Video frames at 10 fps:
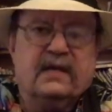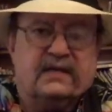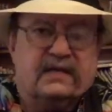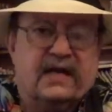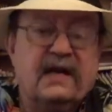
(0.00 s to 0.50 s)

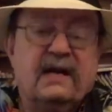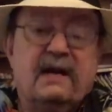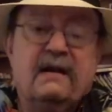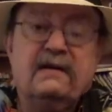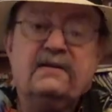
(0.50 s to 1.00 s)
Tonight
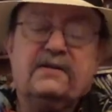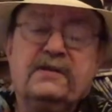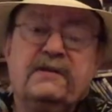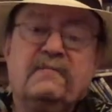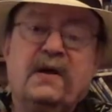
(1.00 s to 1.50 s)
I'll
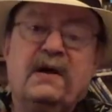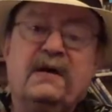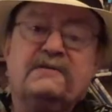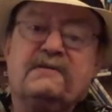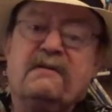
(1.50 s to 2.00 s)
sing
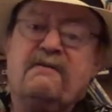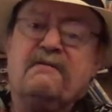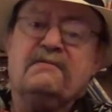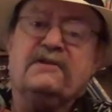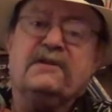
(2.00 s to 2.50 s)
my
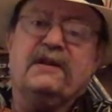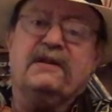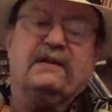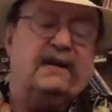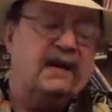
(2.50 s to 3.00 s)
songs
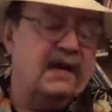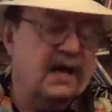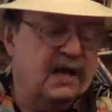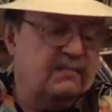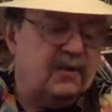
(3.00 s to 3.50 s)
again,
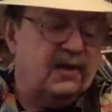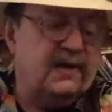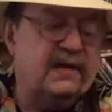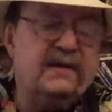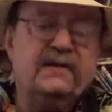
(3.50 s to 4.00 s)

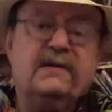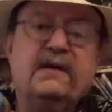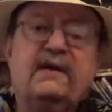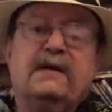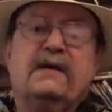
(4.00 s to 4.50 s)
play the
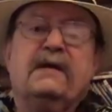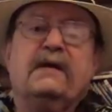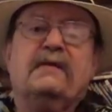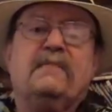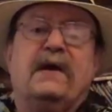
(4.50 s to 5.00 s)

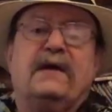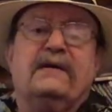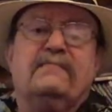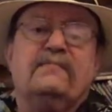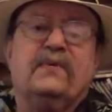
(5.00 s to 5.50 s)
game
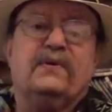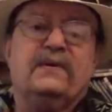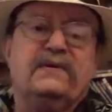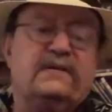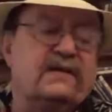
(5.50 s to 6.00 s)
and
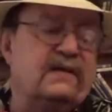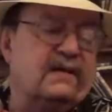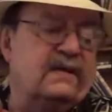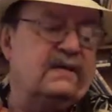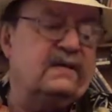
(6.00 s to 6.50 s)

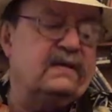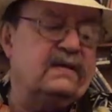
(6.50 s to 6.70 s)
pretend.